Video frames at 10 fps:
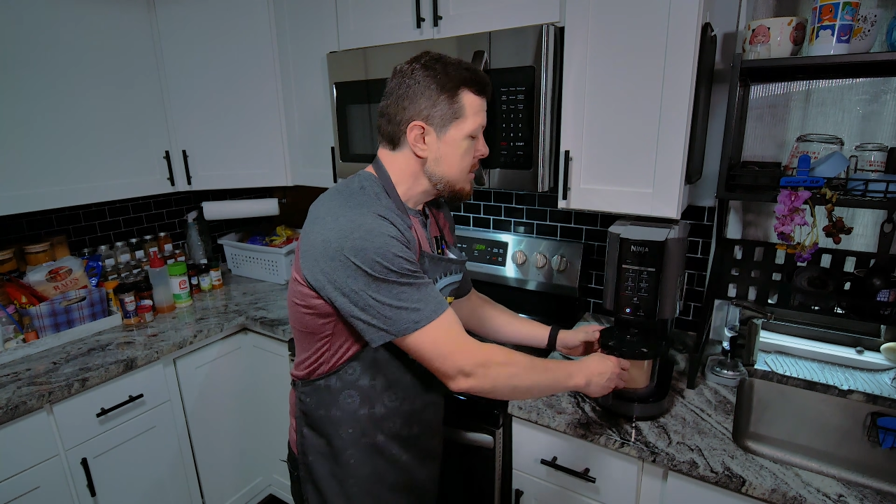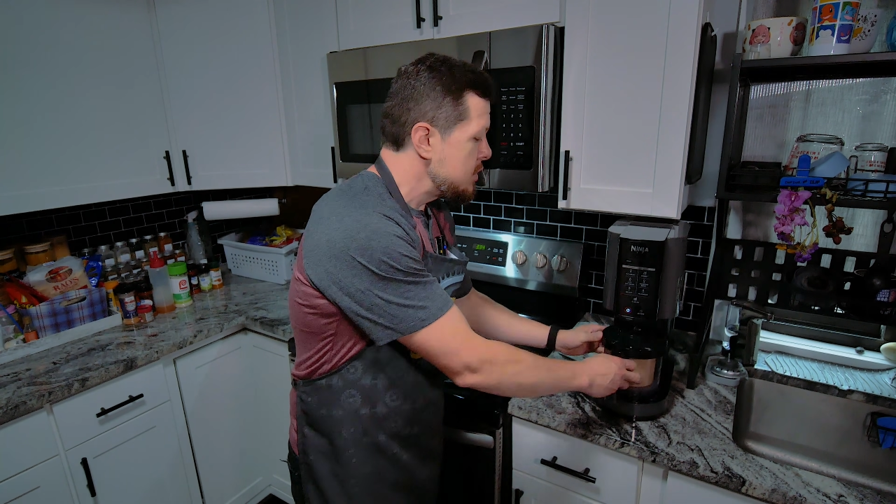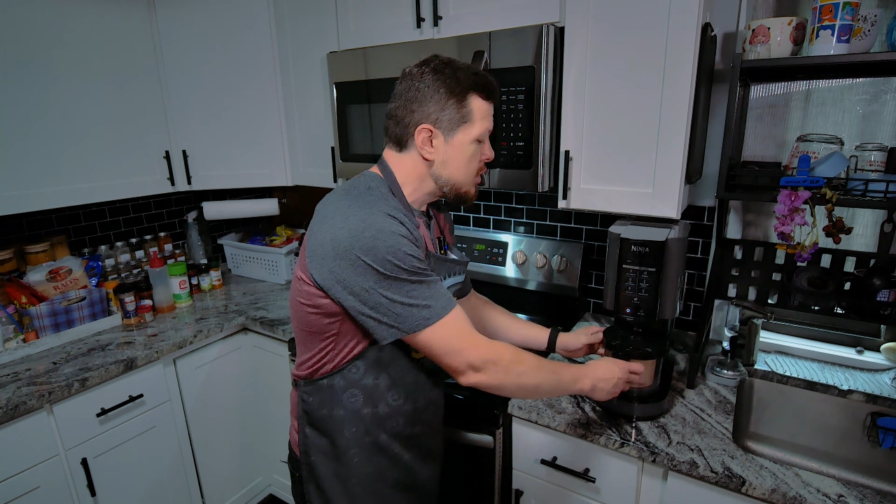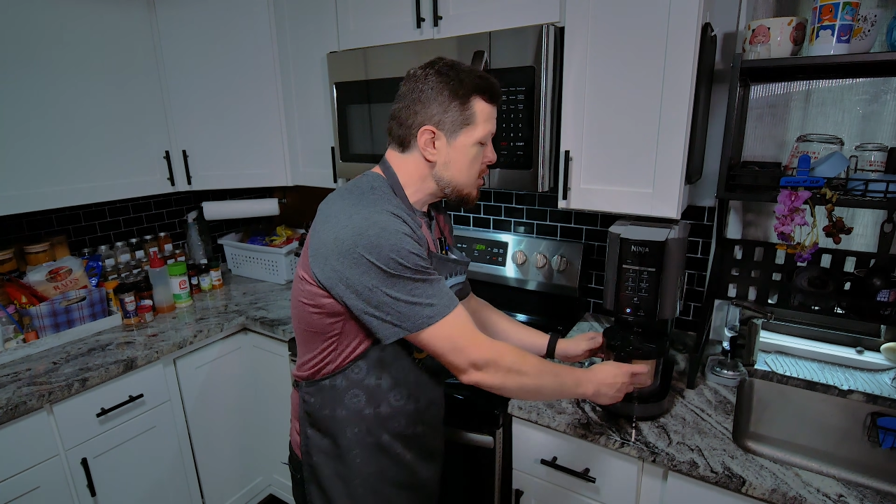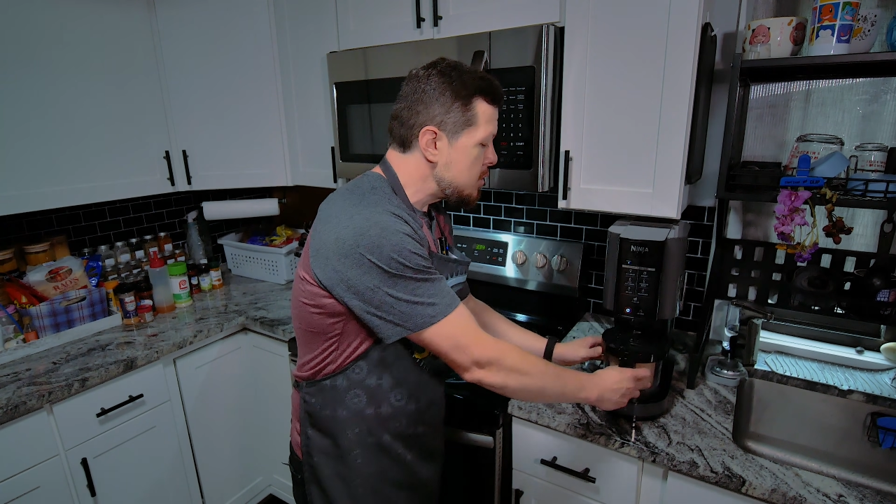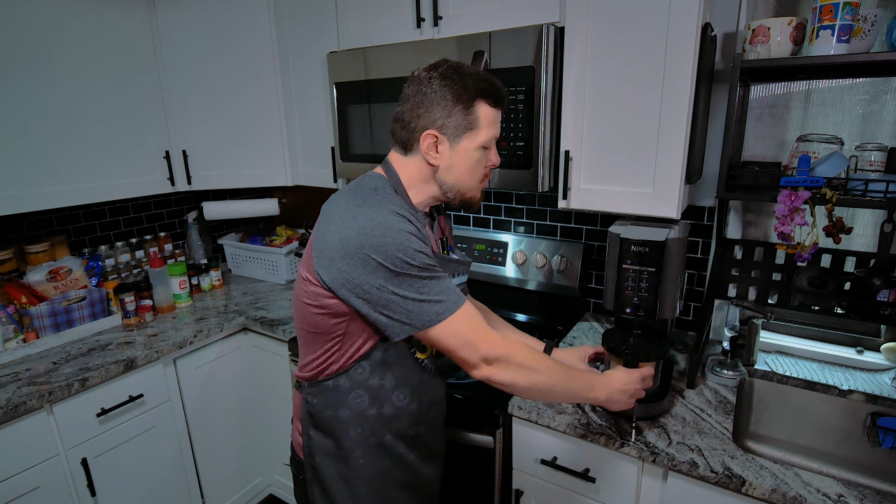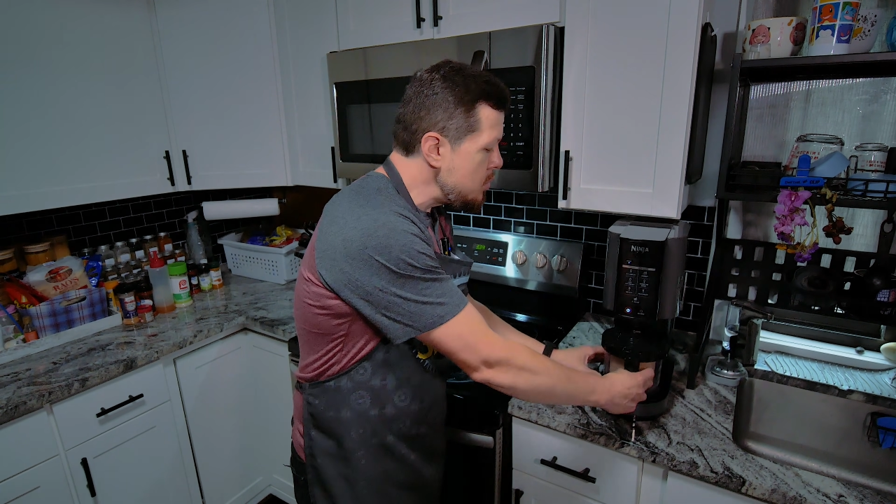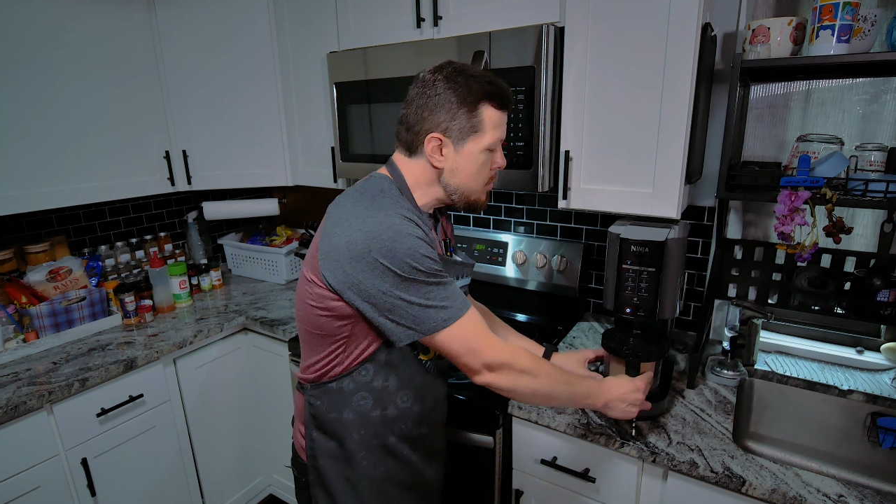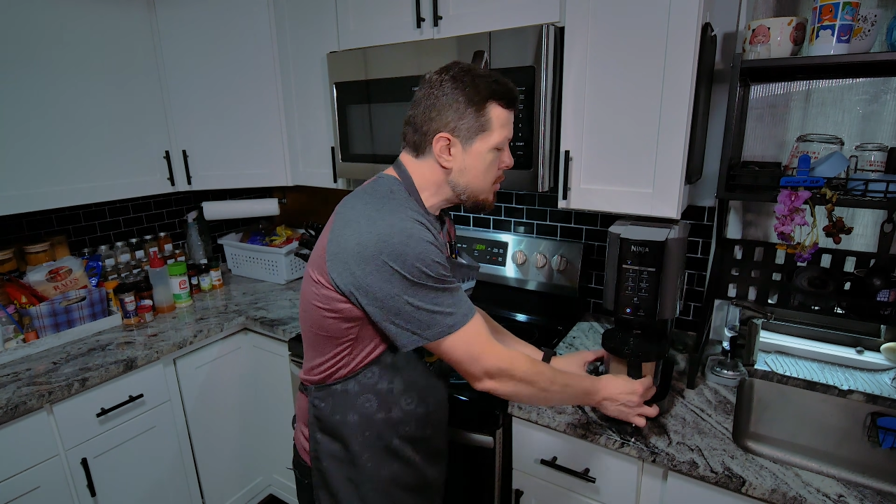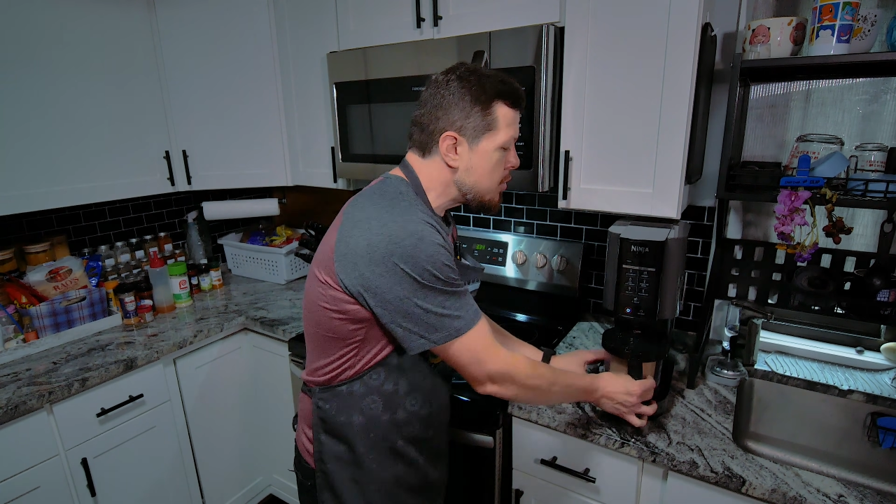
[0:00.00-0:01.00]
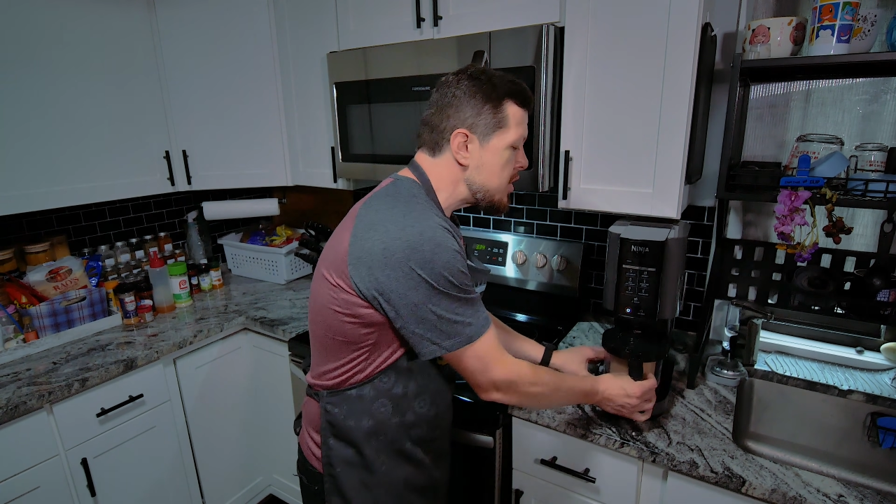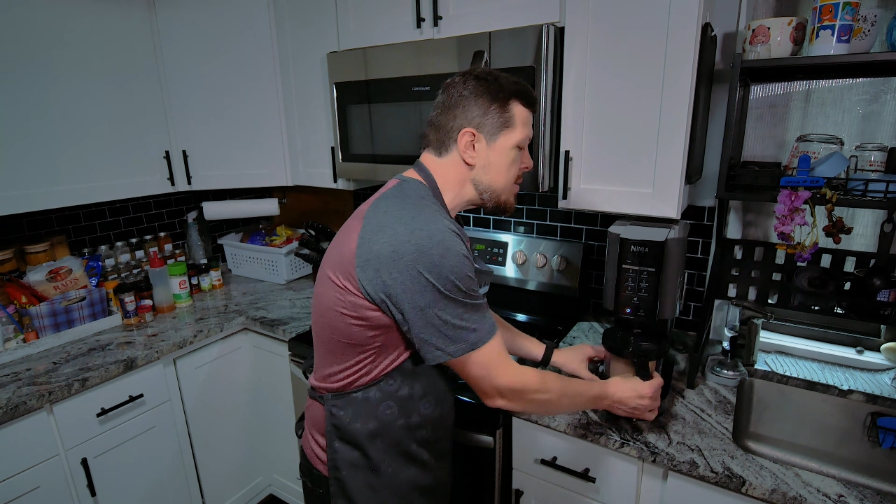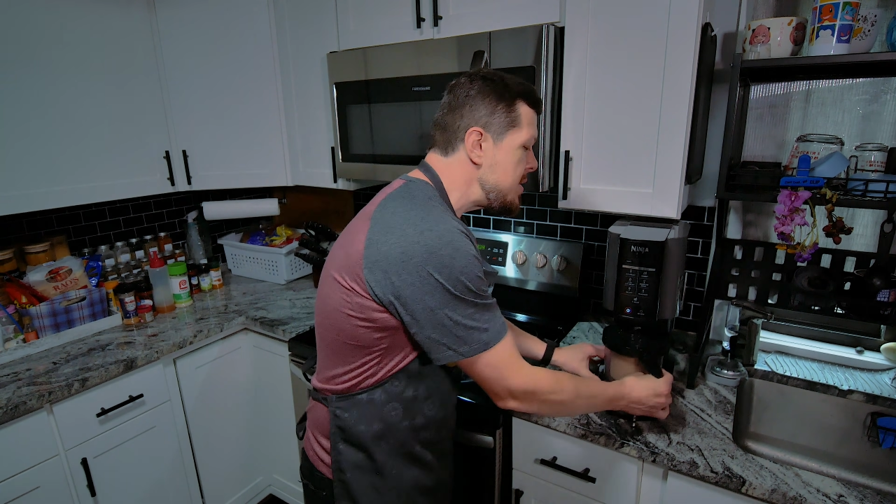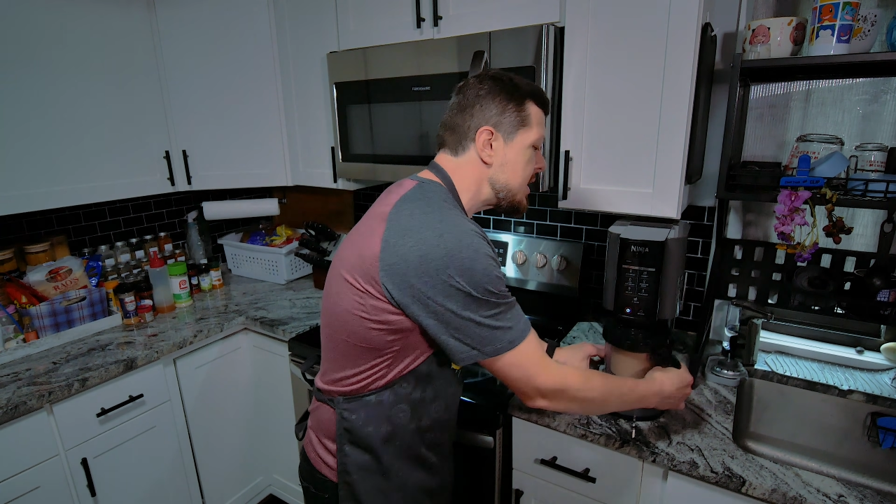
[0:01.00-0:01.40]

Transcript: smooth, creamy